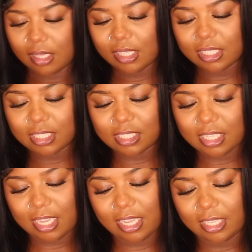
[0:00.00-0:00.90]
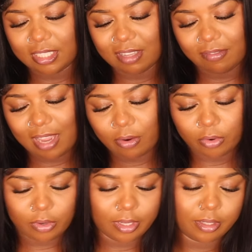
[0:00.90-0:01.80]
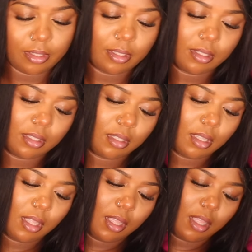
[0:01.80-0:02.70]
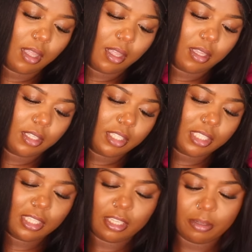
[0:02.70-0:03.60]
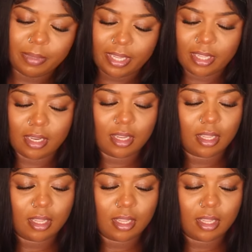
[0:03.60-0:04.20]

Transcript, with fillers: this is the sunflower oil. Just a little bit.